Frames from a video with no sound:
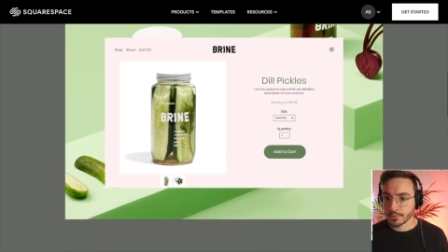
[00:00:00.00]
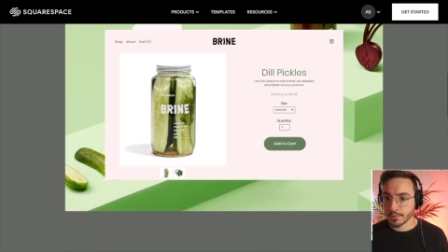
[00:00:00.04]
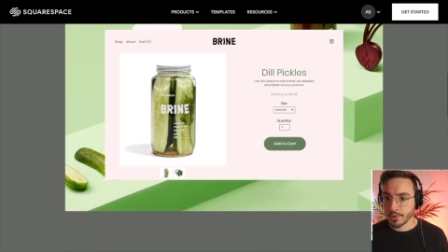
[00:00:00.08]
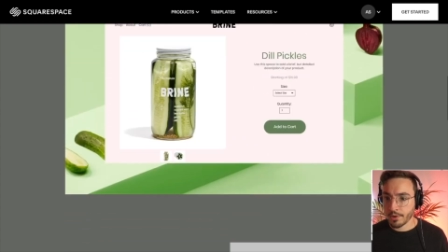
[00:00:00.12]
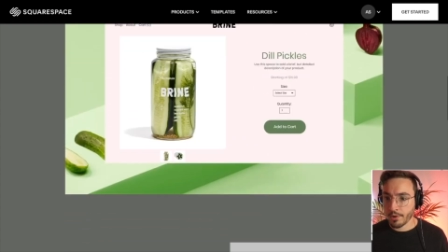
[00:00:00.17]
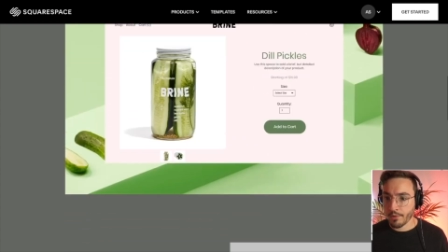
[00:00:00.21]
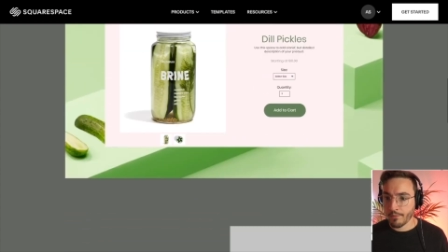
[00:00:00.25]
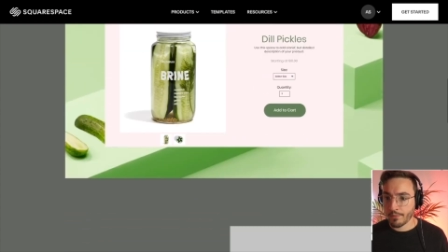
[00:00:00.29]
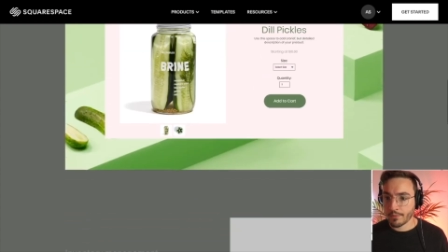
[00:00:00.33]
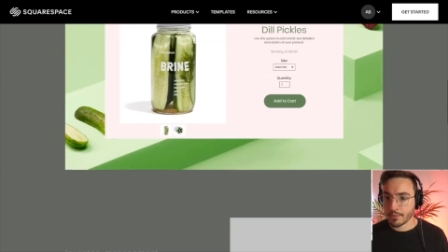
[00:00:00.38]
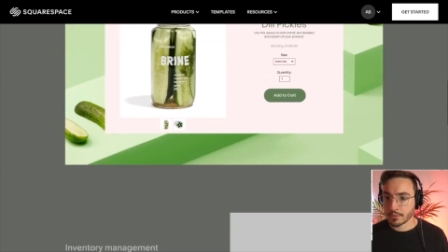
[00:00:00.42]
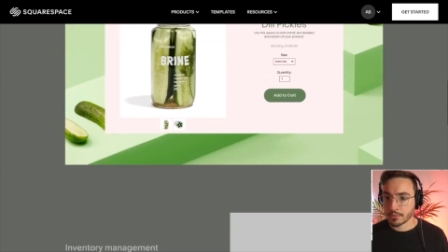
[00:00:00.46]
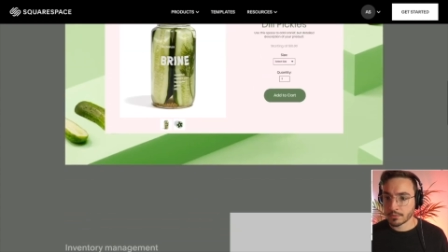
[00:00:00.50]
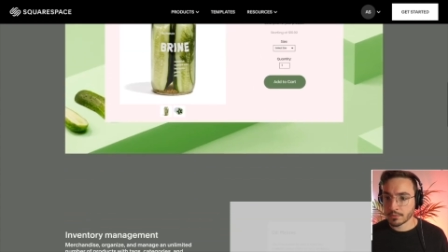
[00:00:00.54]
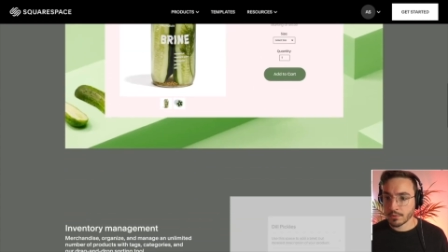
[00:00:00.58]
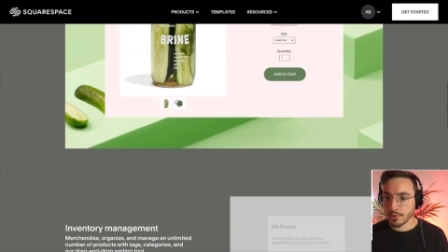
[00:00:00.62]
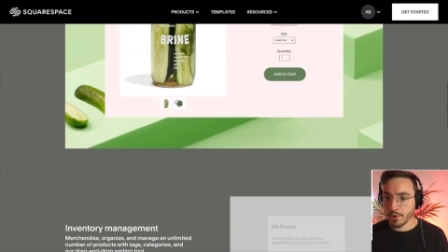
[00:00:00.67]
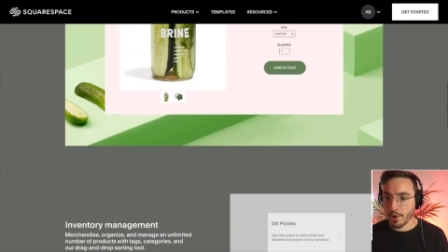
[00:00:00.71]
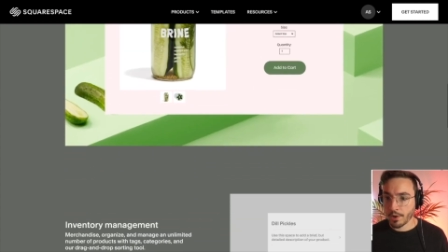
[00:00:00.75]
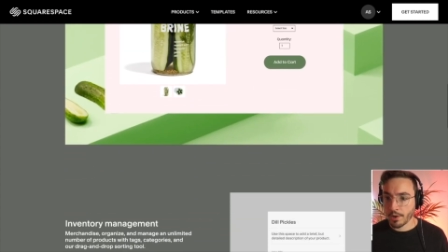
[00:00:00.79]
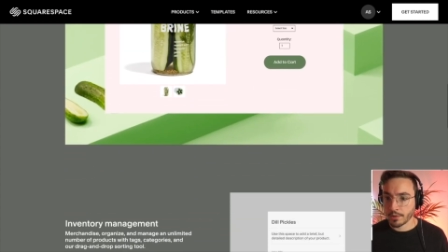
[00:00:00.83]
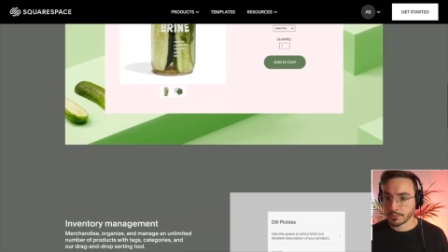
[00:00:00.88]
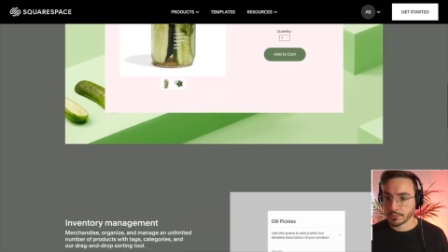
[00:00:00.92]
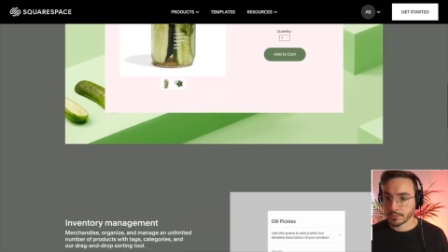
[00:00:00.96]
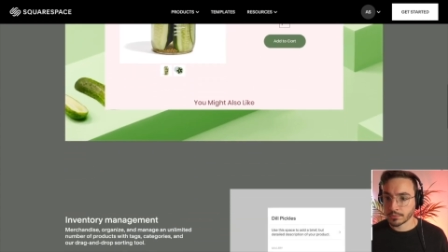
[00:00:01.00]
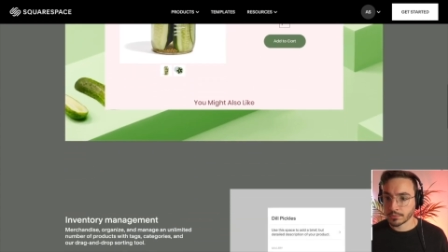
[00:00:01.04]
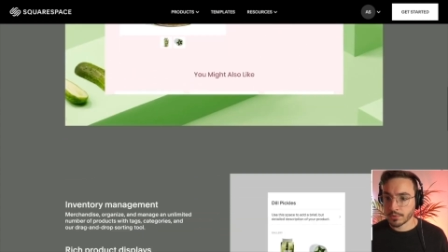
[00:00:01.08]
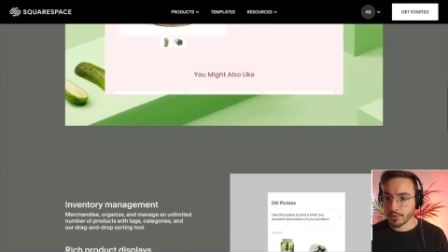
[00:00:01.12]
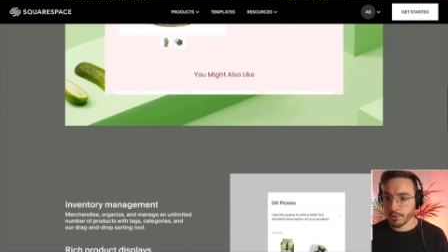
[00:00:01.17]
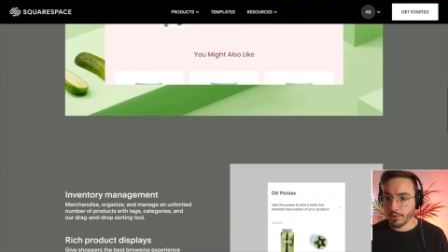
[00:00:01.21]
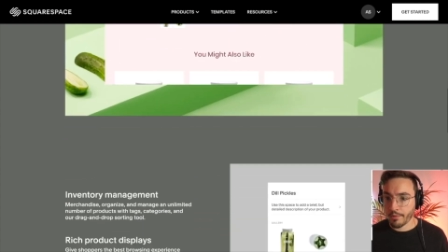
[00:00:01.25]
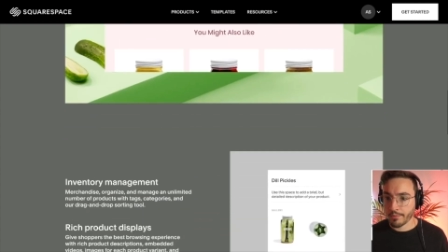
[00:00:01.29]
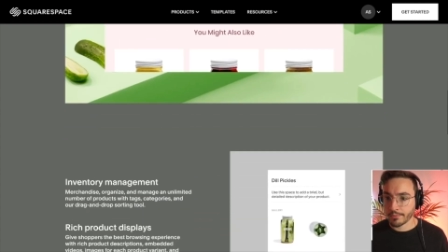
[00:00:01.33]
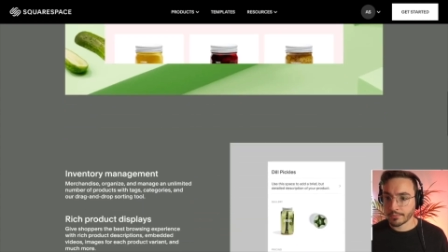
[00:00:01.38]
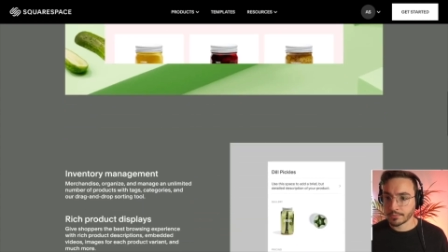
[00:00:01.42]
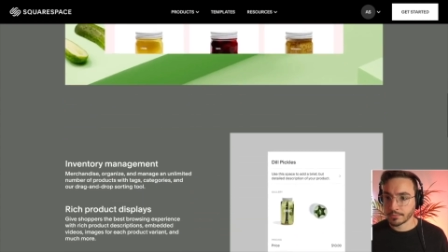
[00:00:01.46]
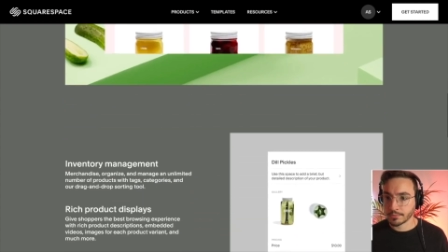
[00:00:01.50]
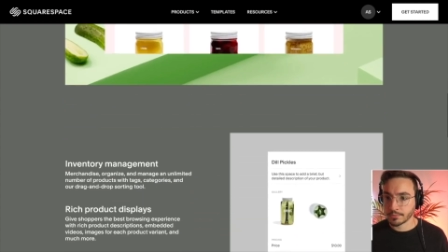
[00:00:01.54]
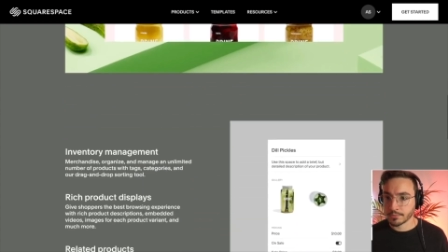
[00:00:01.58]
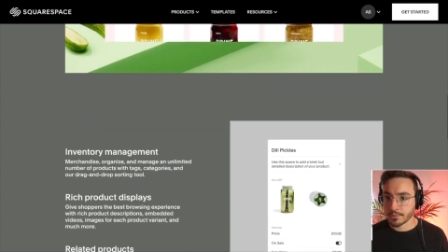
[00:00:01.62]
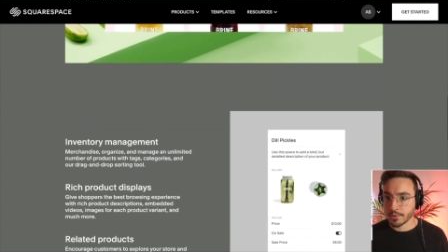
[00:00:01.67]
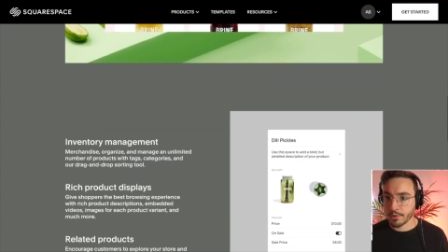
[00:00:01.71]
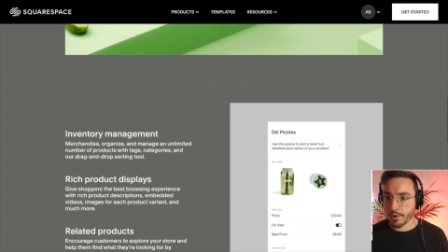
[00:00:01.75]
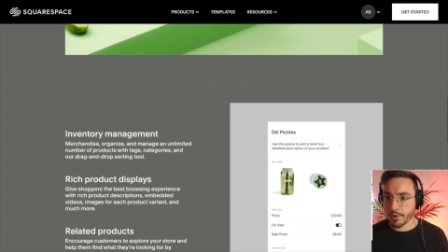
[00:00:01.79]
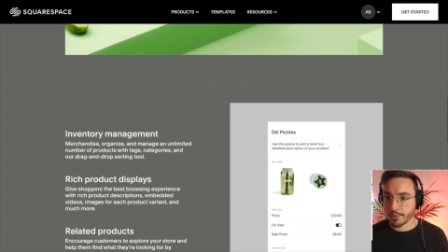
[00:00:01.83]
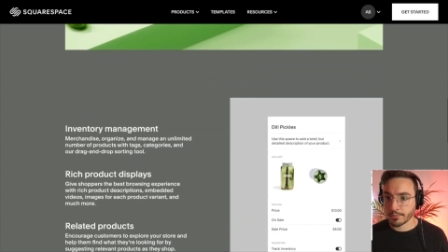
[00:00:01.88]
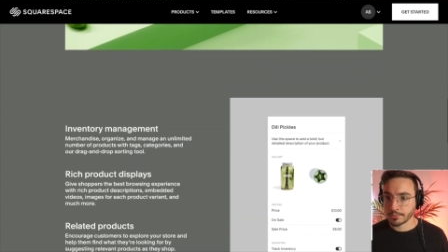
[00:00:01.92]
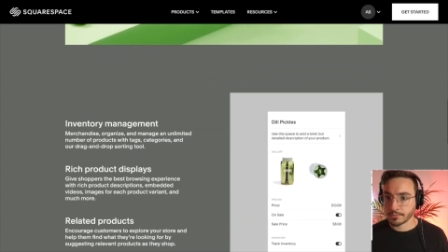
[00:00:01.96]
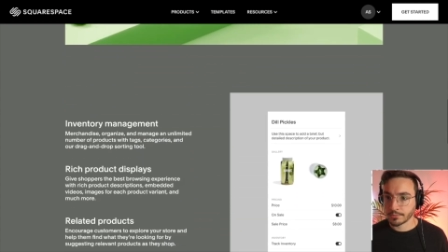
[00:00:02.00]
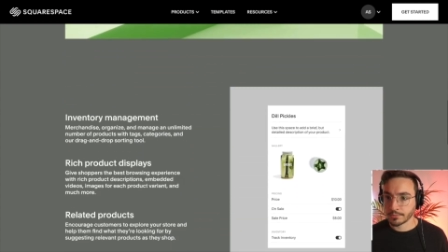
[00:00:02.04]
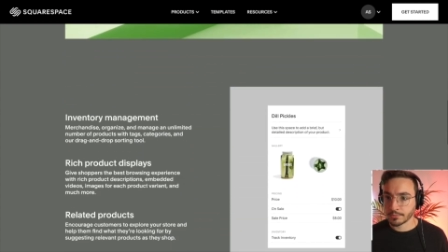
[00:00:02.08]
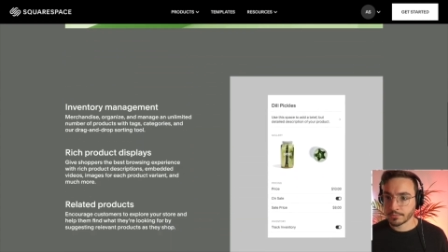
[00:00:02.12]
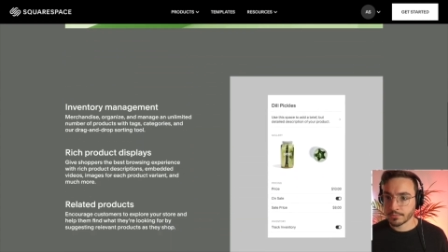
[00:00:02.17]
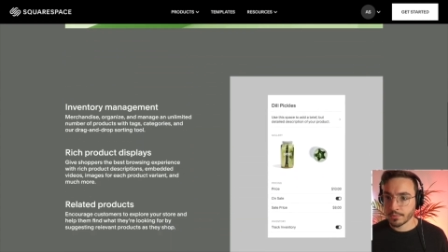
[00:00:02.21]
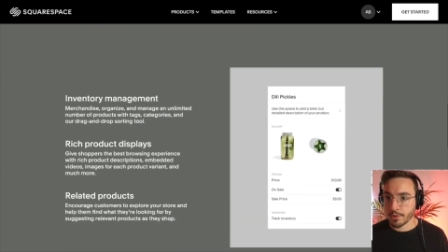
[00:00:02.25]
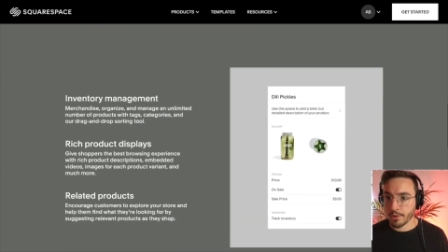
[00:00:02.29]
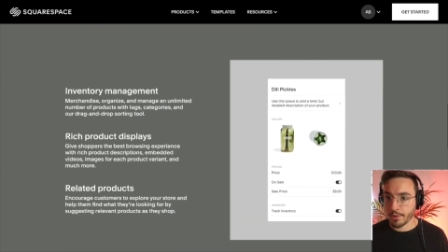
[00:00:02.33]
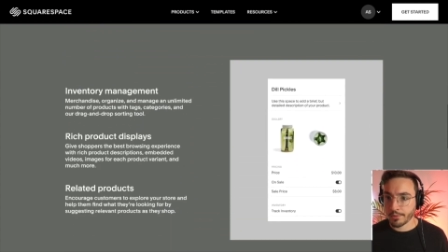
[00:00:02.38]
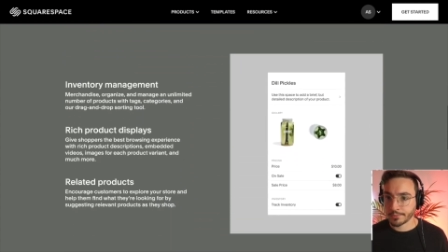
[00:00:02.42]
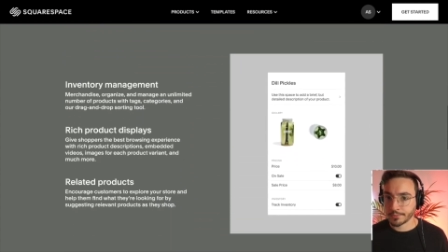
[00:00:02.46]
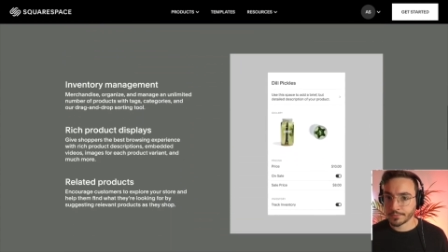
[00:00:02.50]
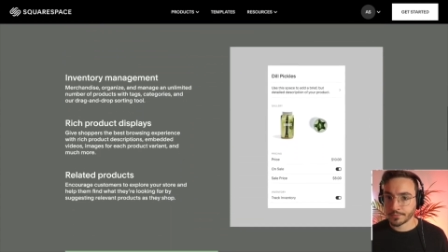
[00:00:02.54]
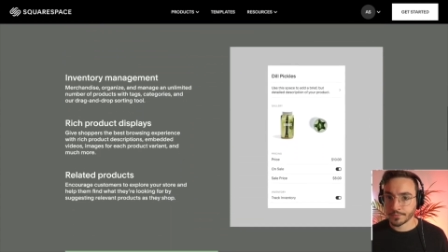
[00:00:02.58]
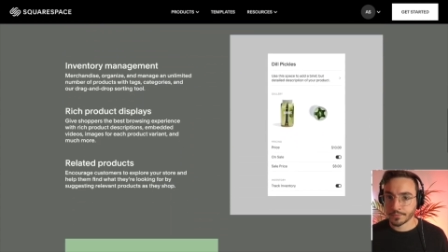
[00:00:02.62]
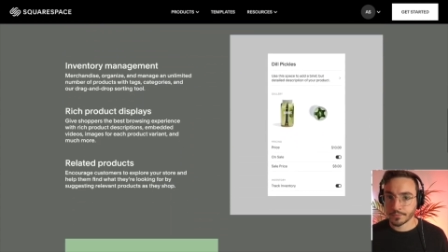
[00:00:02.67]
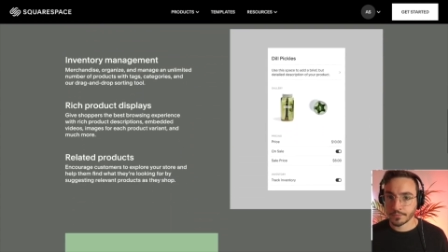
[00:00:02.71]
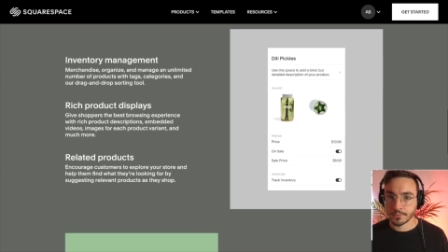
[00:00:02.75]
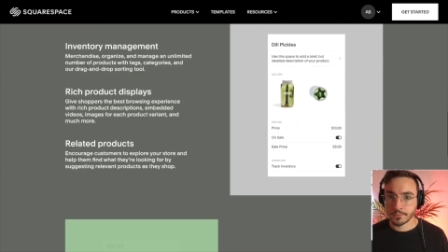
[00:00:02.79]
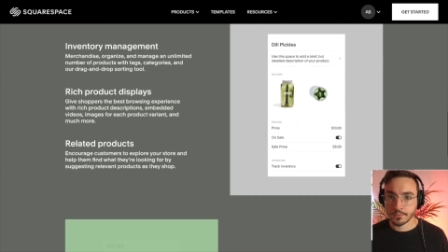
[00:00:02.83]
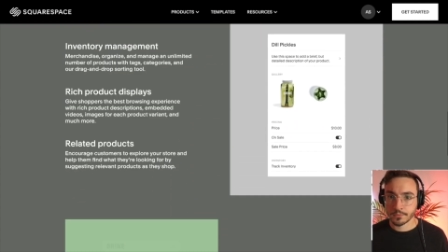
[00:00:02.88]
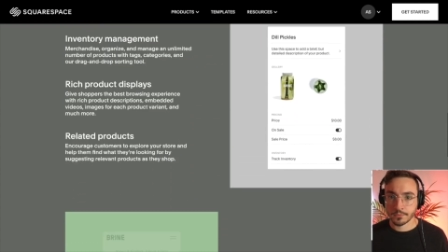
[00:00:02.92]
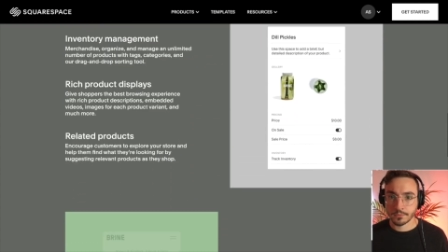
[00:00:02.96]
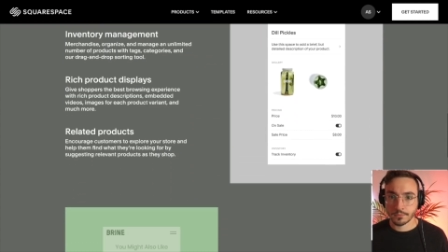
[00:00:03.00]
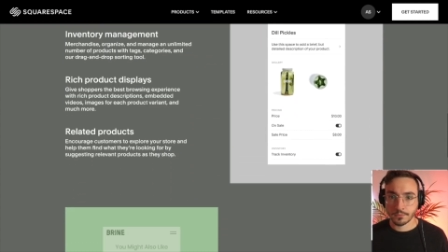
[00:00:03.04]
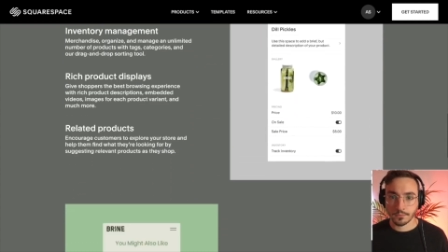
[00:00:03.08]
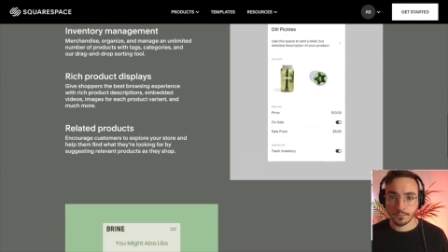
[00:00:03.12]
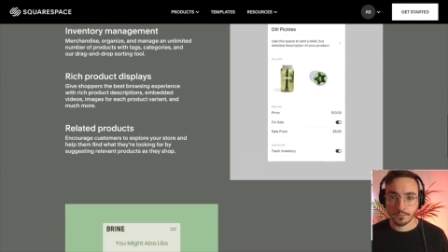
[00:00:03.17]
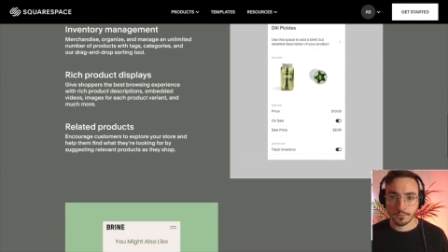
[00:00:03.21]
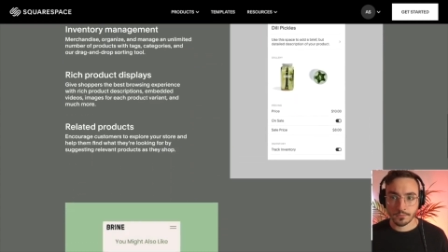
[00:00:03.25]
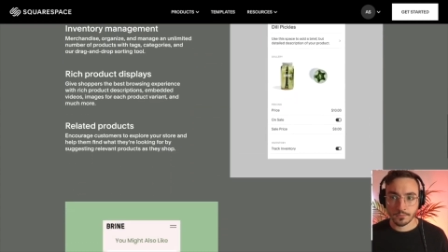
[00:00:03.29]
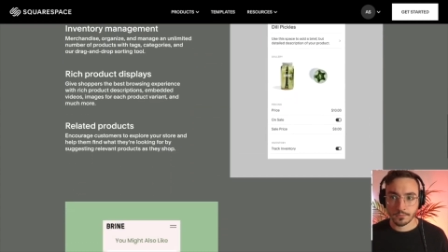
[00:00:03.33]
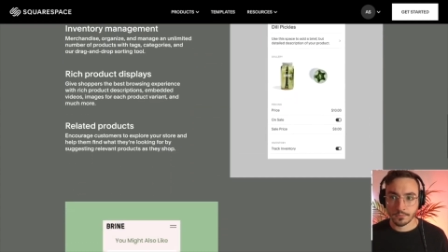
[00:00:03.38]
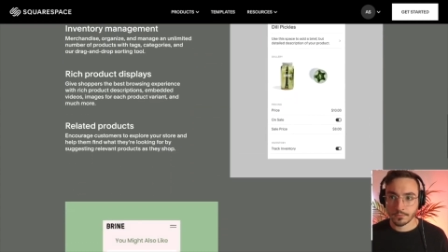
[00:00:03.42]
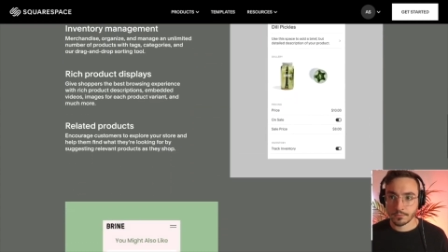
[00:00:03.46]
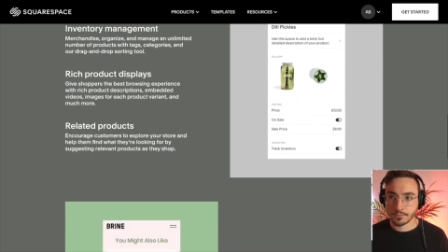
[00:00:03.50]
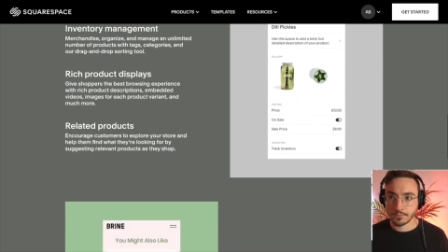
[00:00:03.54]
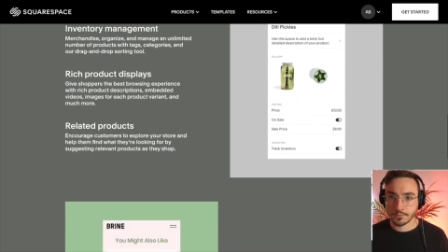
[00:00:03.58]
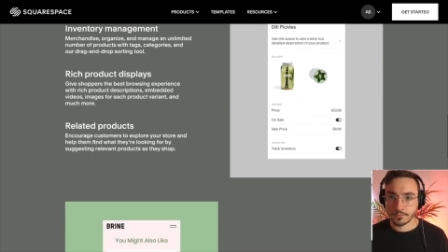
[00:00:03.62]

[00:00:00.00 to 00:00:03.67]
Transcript: only sections for your top supporters, analytics